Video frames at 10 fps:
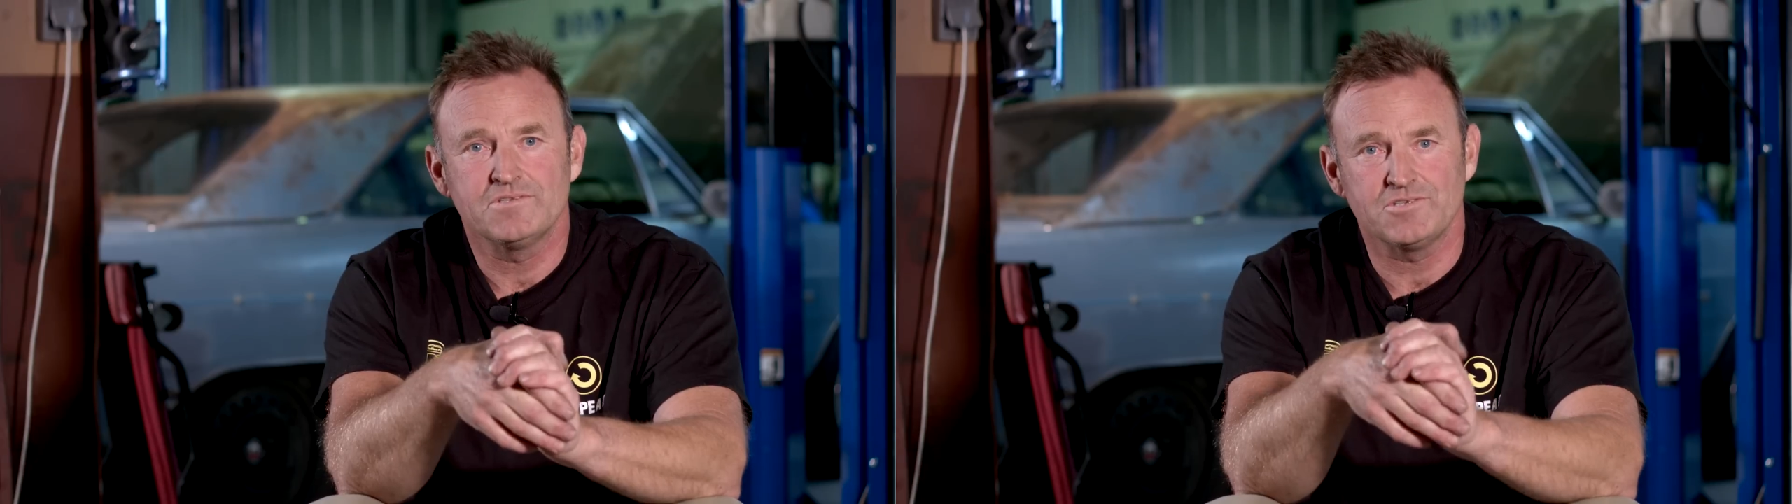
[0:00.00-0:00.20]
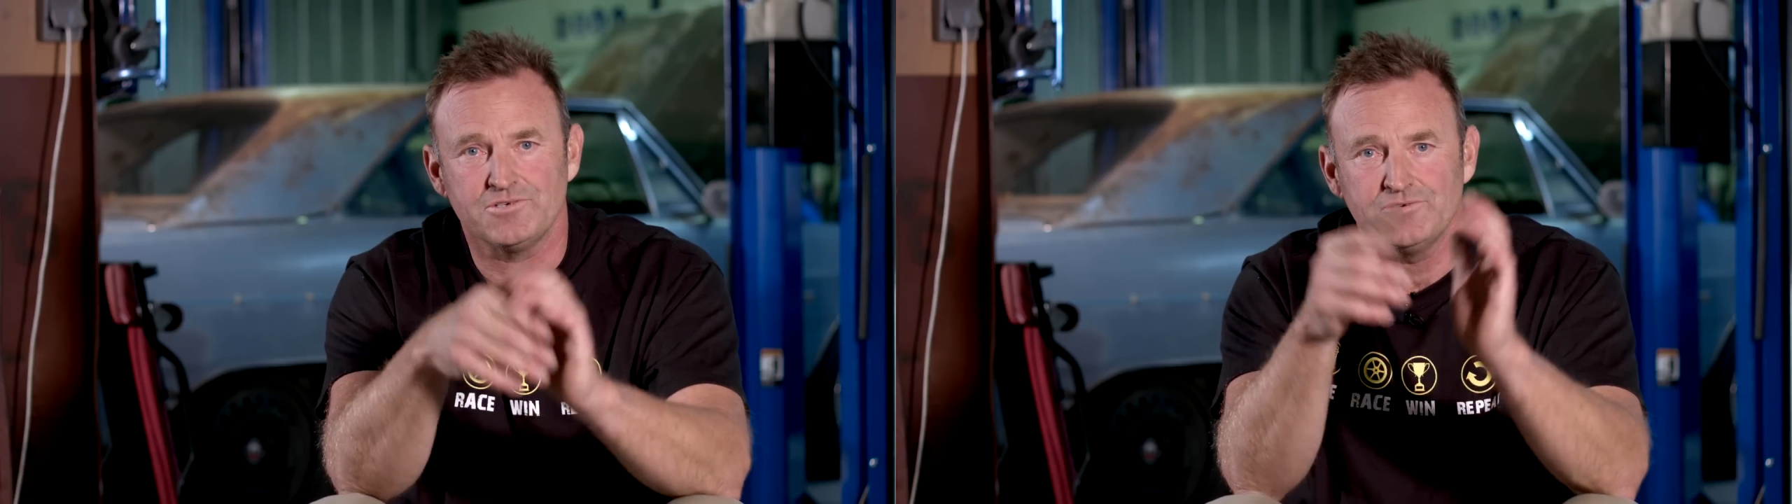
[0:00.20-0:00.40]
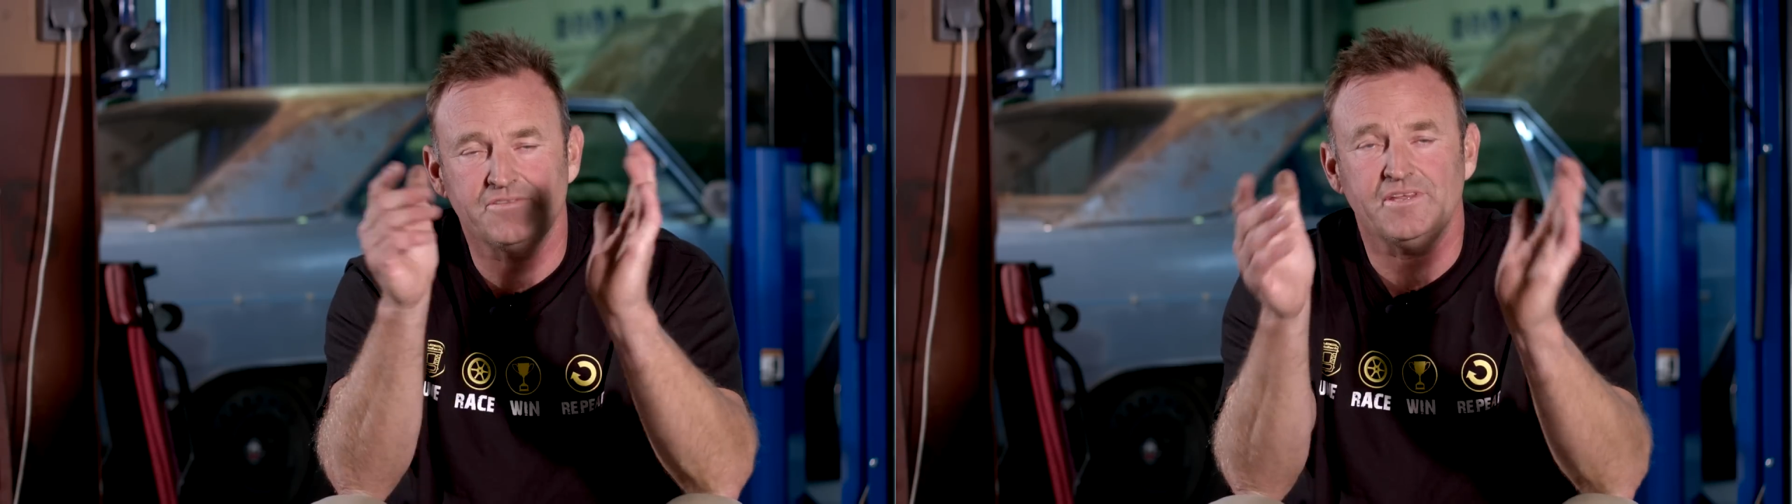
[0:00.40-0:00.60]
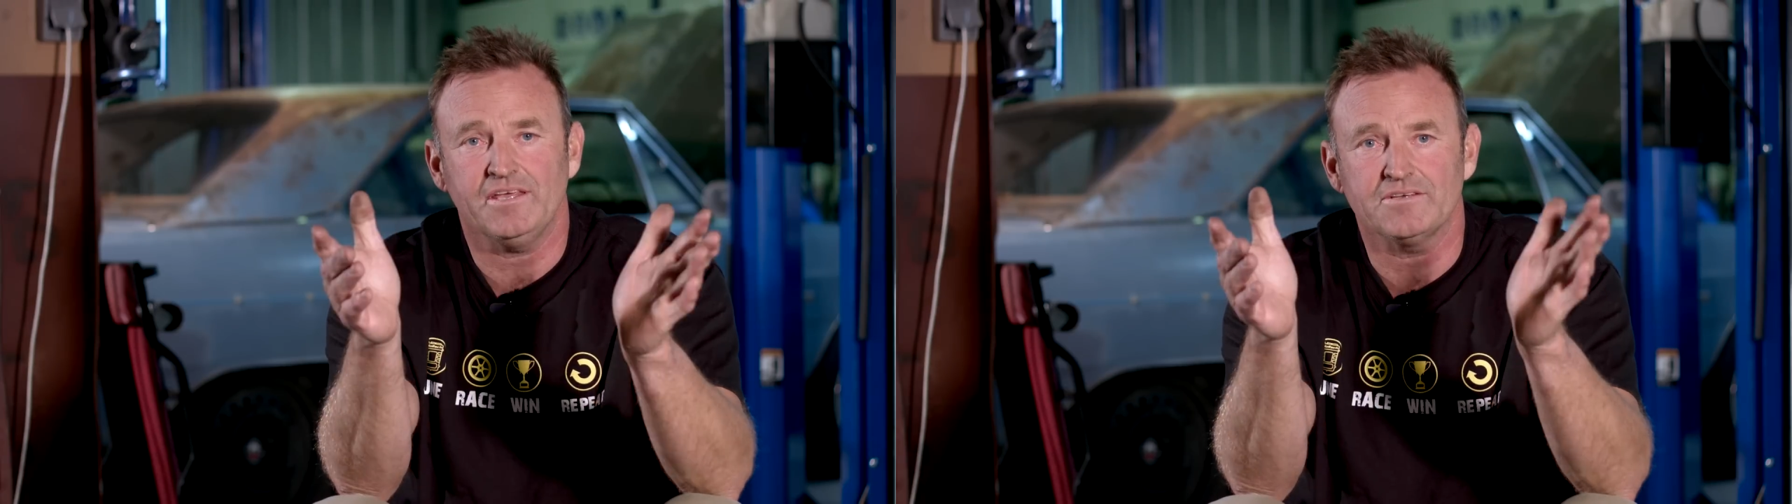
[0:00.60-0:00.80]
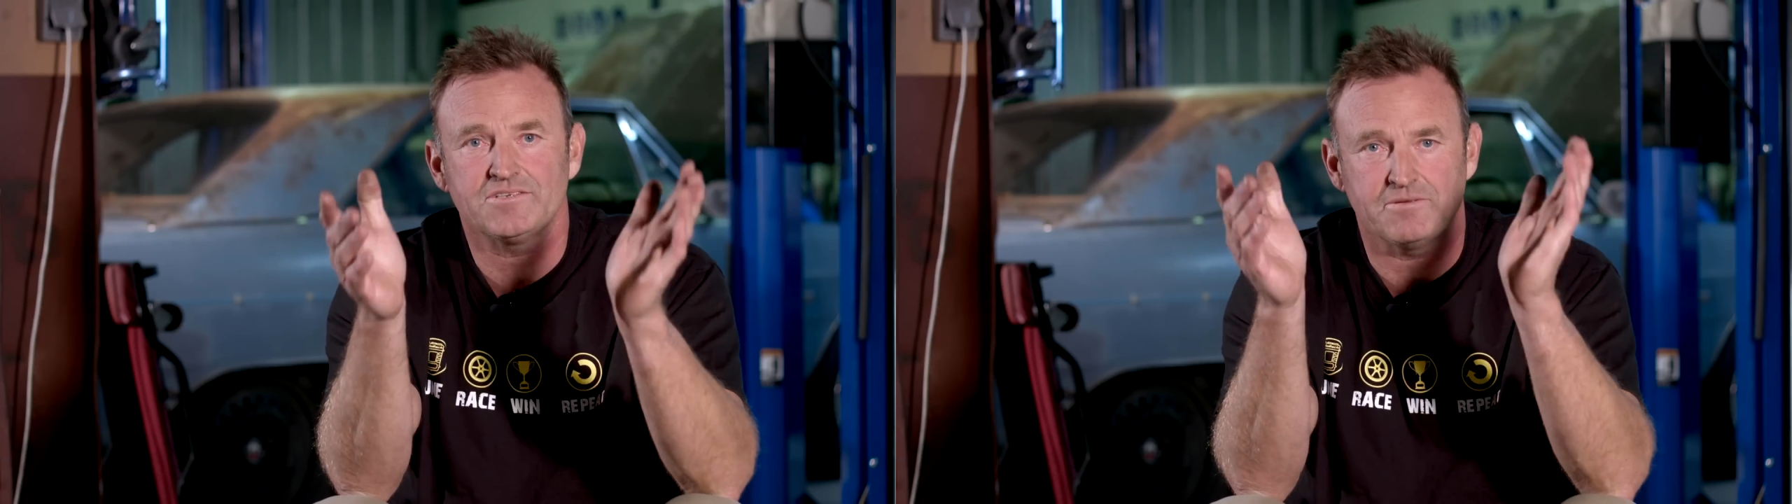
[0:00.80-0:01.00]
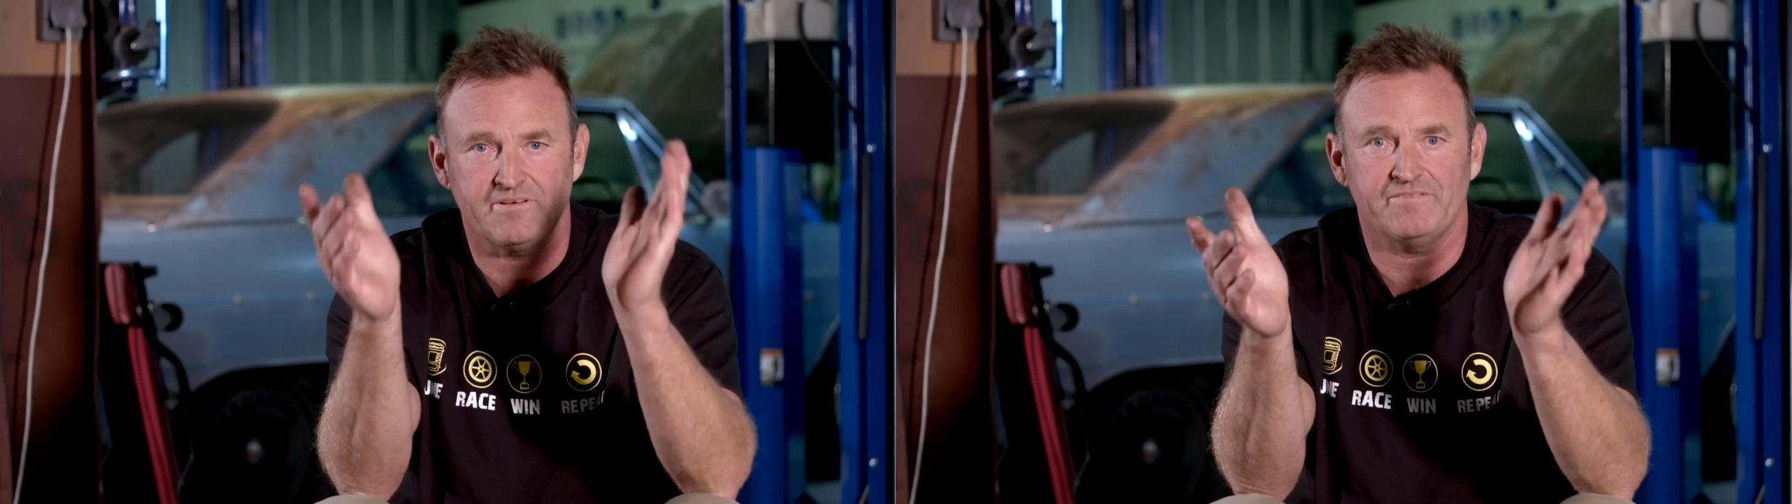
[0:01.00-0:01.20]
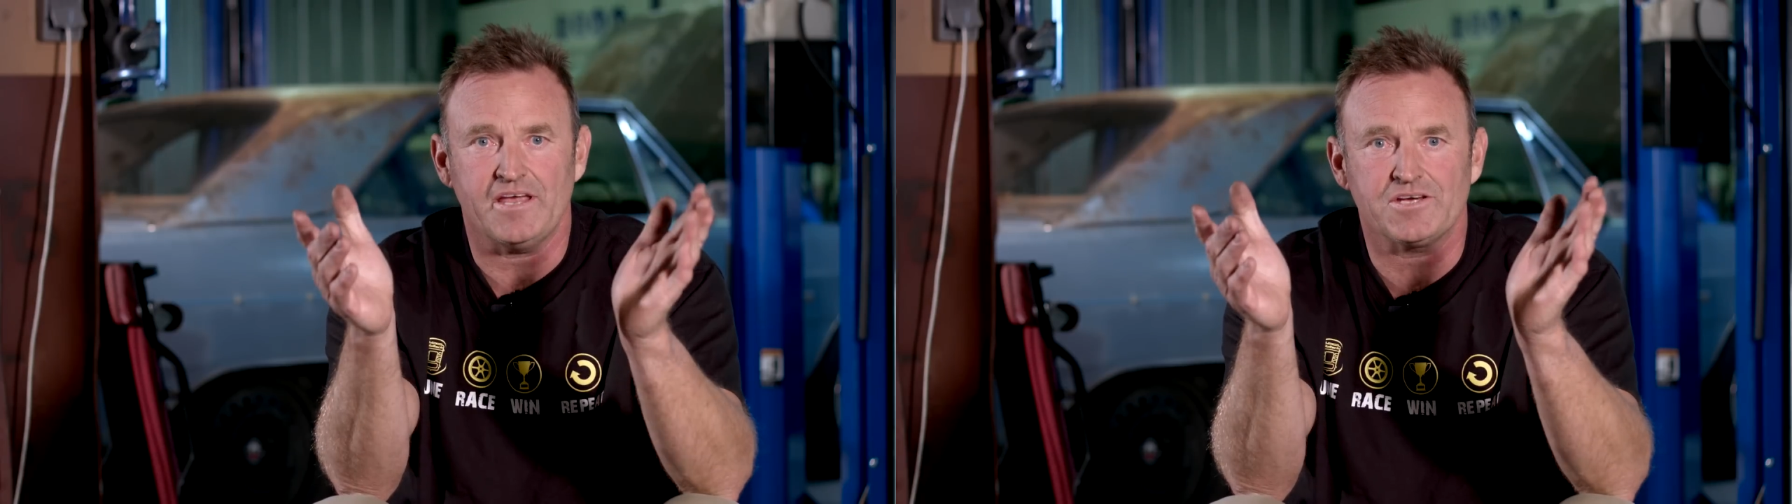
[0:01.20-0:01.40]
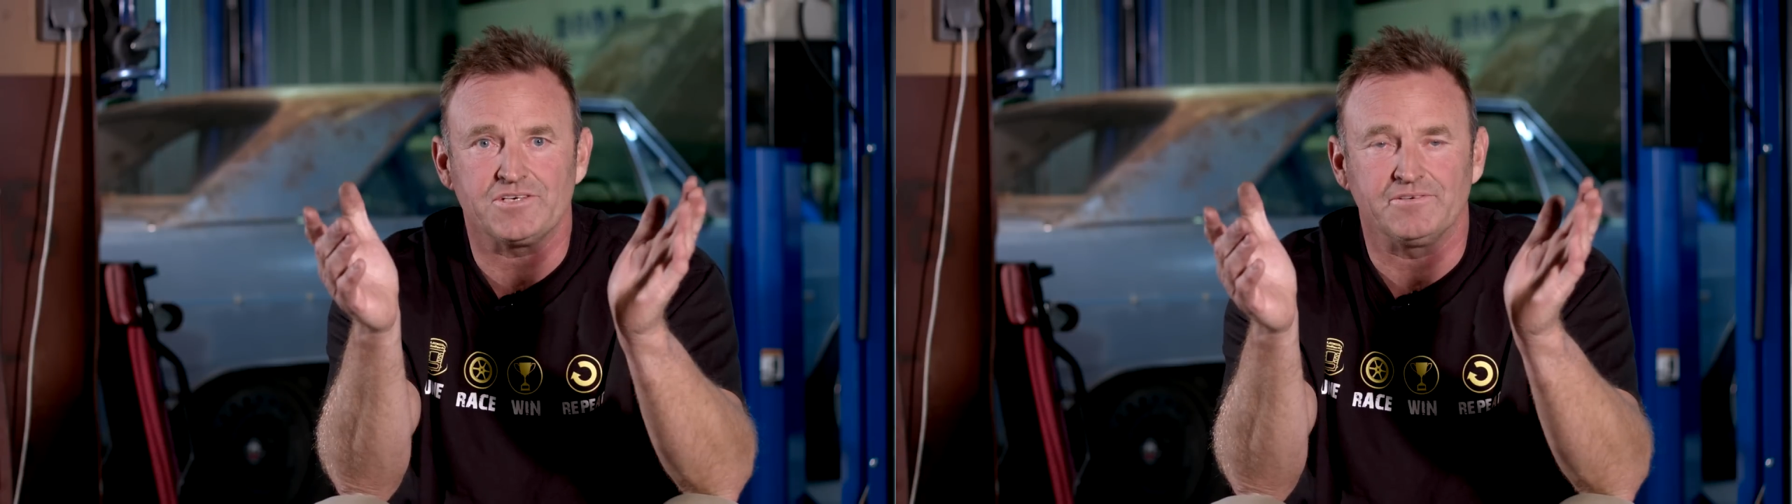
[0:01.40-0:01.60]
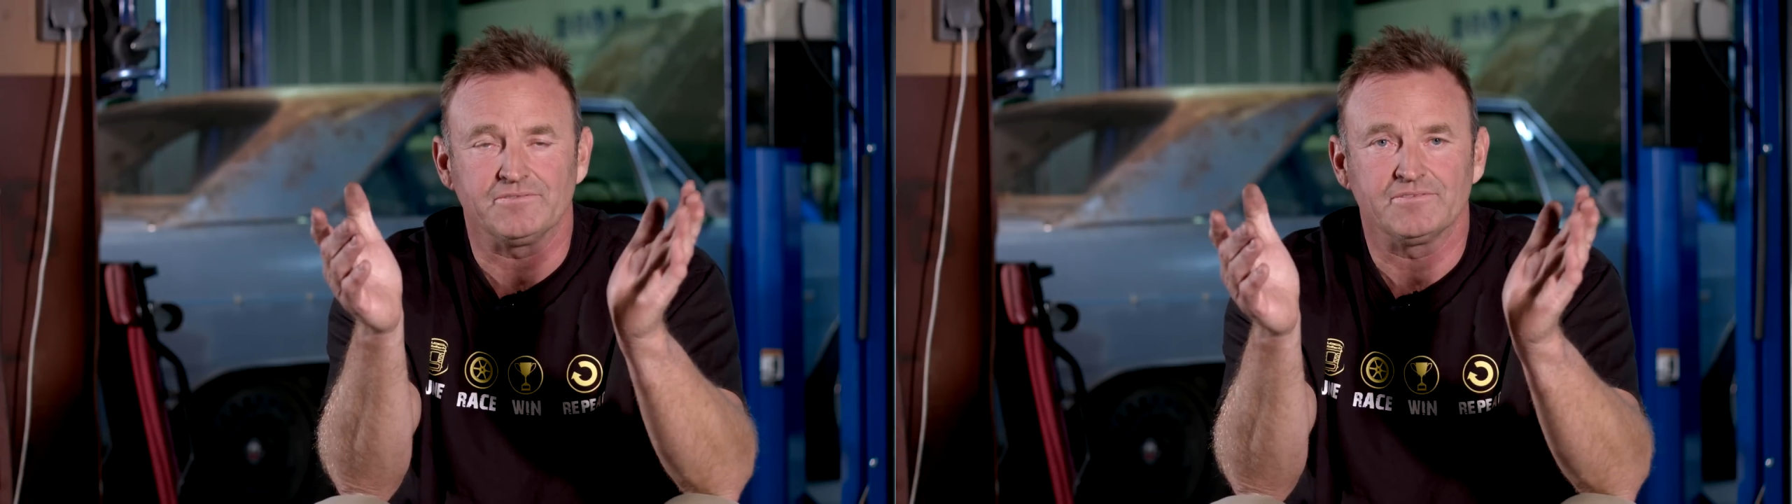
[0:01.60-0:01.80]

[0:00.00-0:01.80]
to do things to perfection.